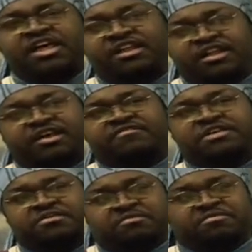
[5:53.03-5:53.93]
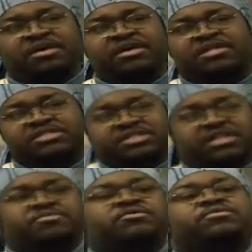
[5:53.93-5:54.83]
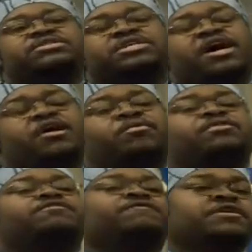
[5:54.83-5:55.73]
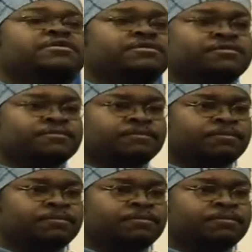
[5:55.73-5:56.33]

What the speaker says: left him and slipped through his tired, weathered fingers.